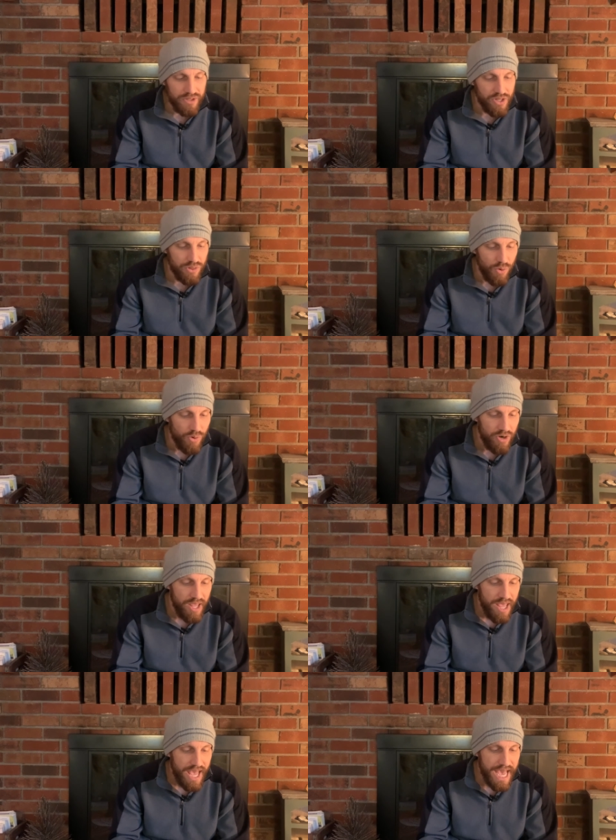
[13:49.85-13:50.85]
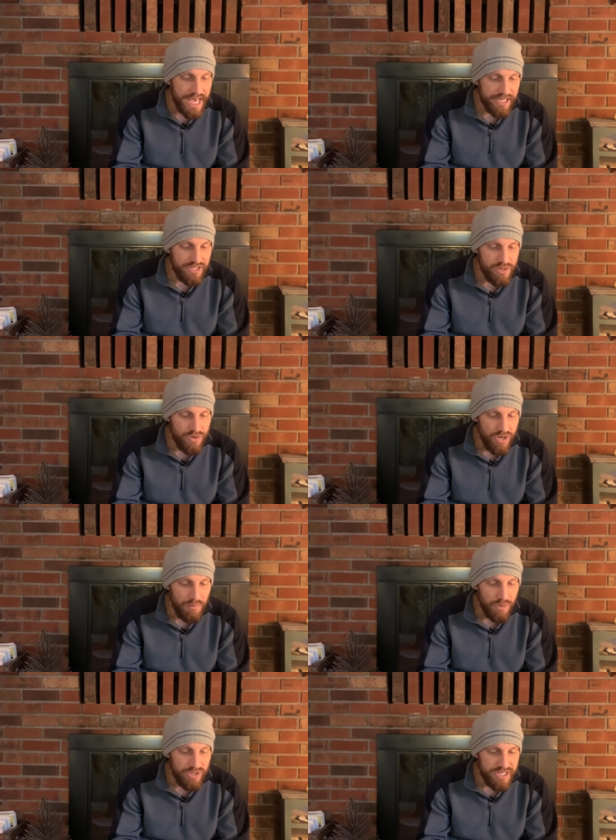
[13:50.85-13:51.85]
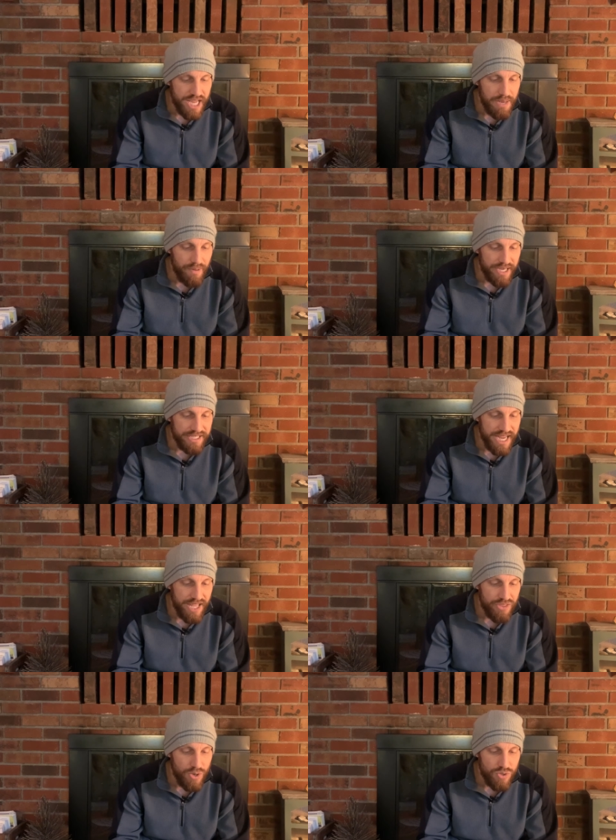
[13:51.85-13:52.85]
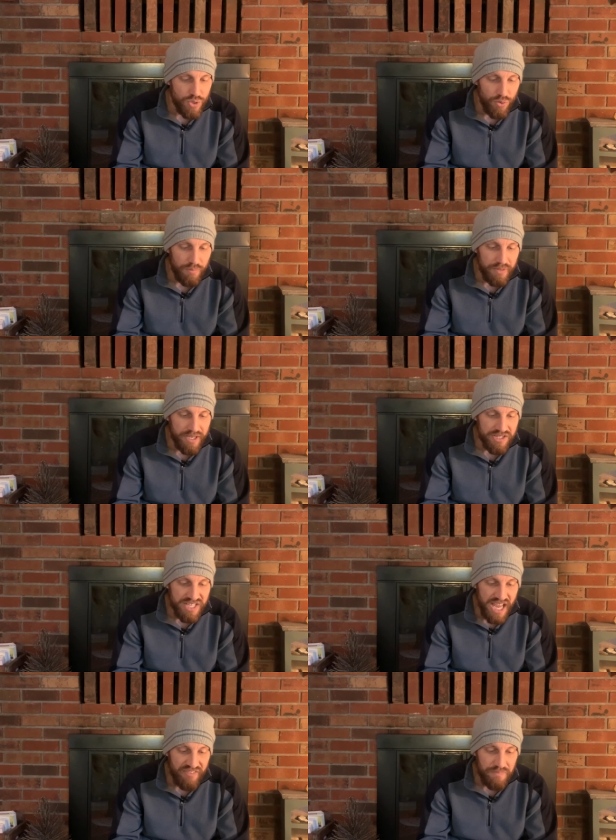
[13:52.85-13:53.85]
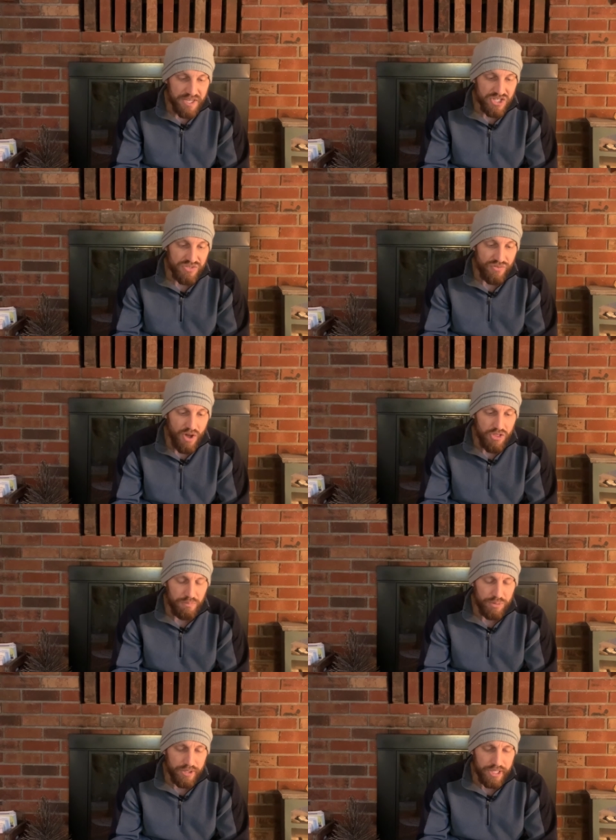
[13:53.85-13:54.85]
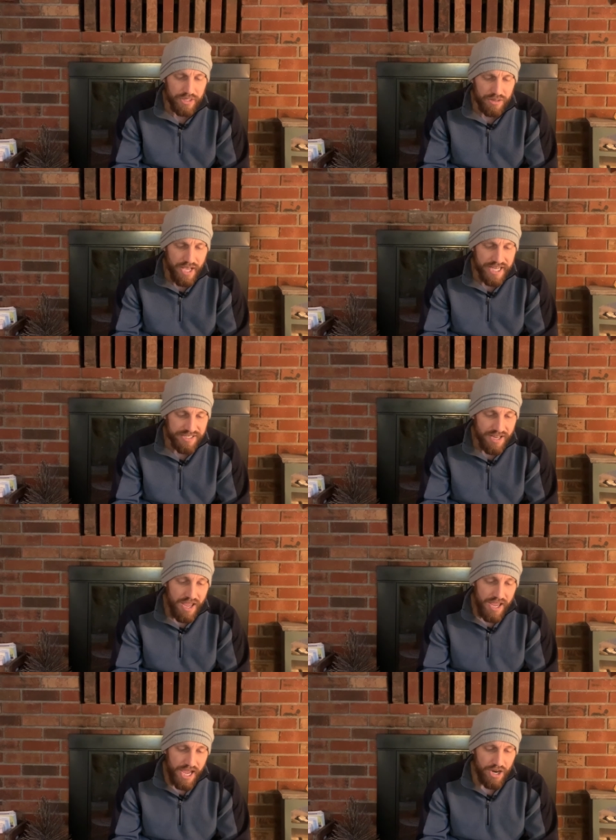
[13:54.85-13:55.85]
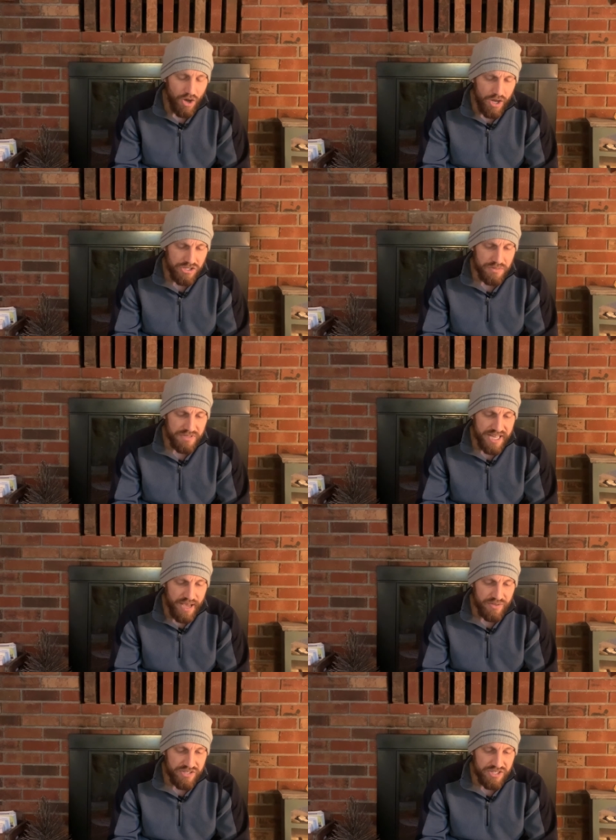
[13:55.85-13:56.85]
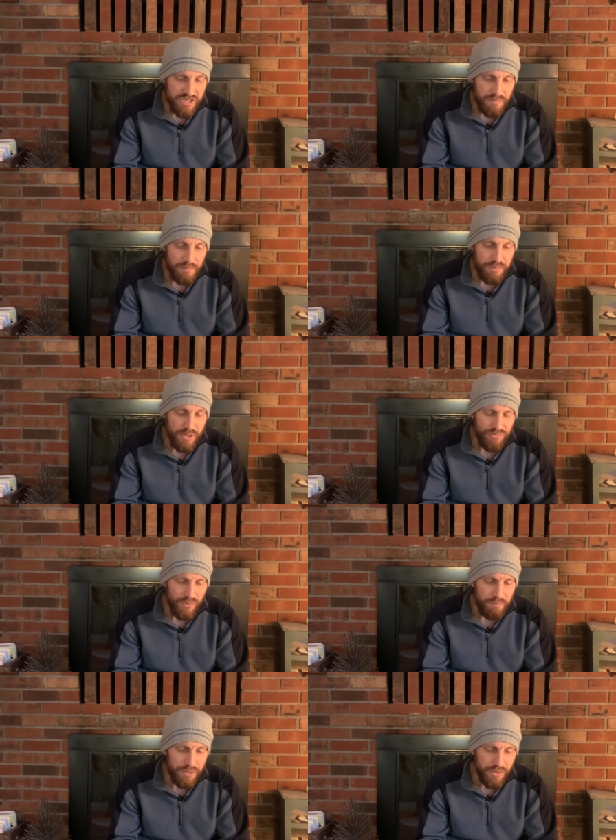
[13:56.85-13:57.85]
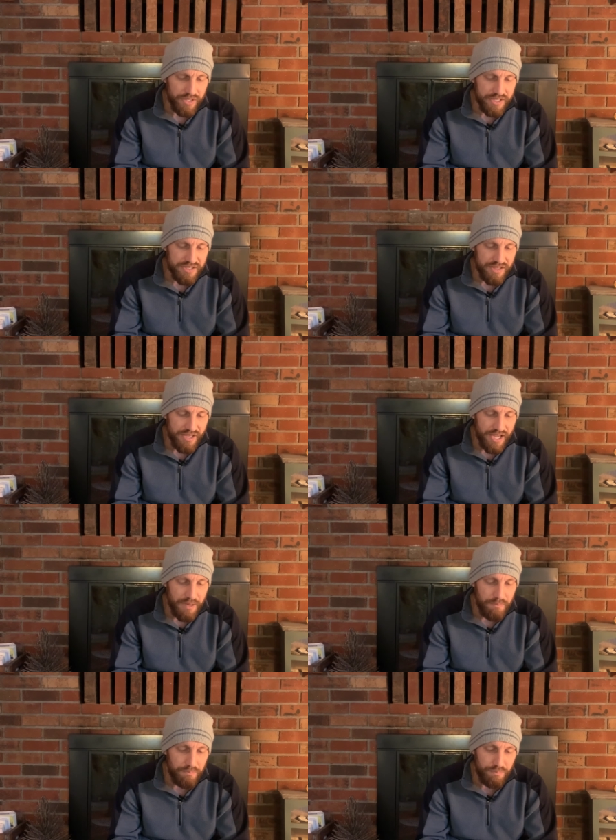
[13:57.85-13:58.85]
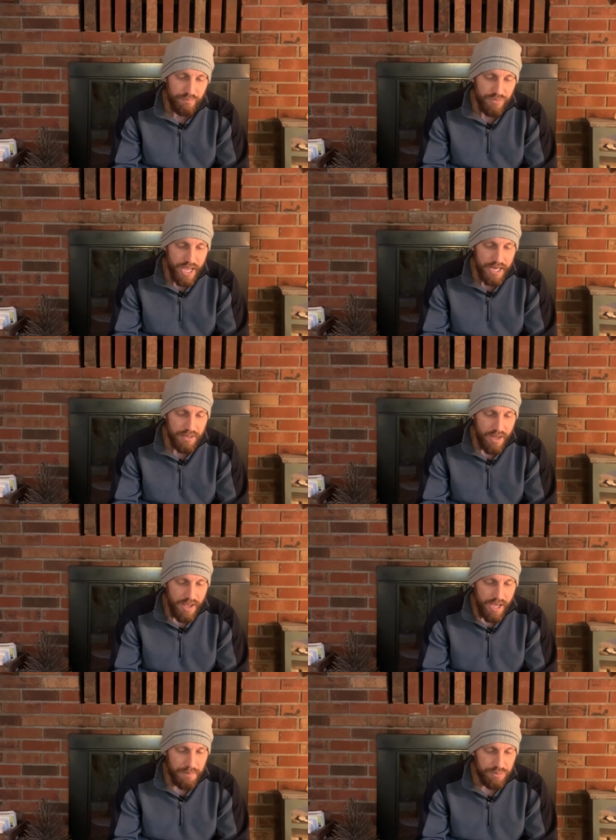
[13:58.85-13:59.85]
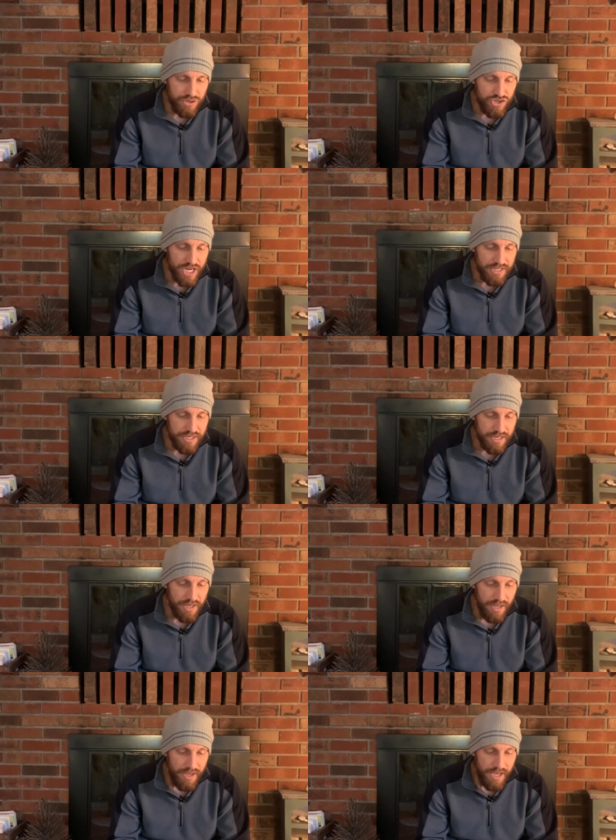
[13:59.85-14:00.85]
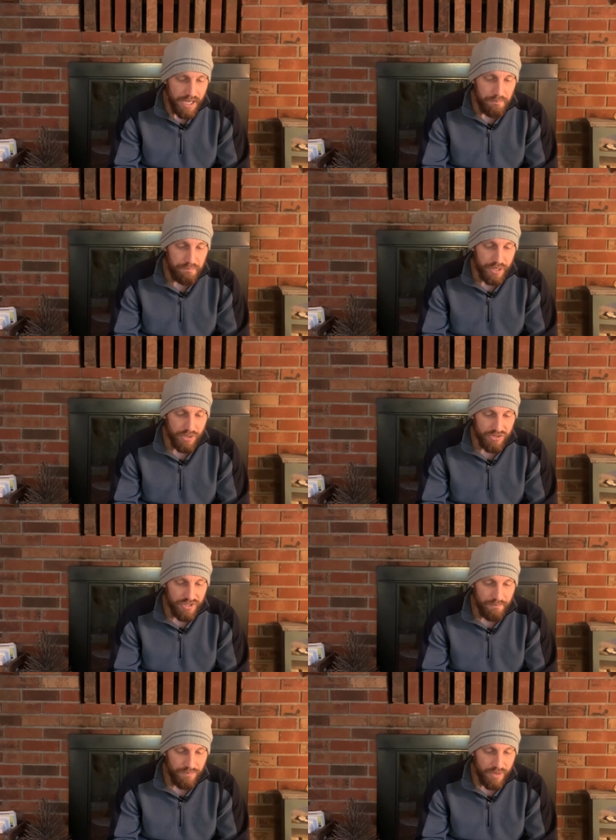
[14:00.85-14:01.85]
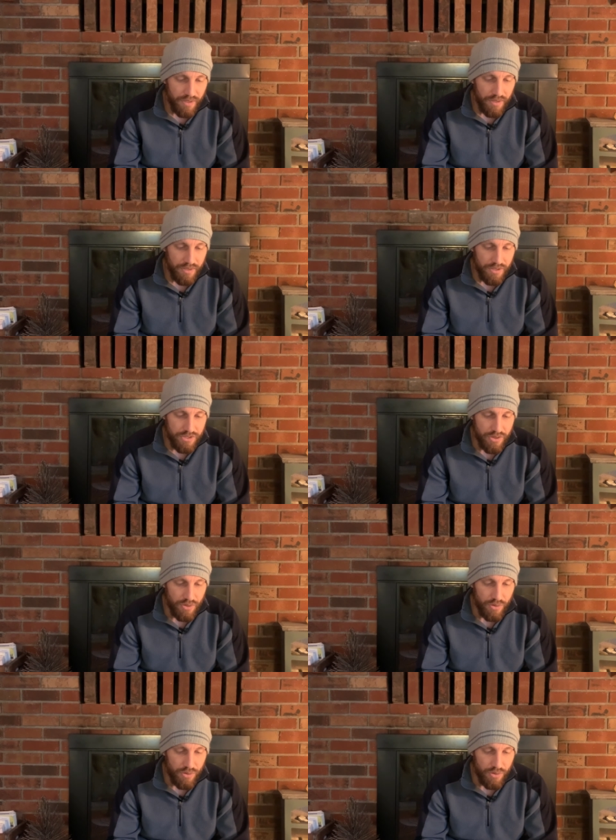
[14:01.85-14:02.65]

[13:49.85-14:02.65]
And the Lord added to their number day by day those who were being saved because of all the brilliant lights and awesome sound system and beautiful buildings that they had, had, had projected and built to the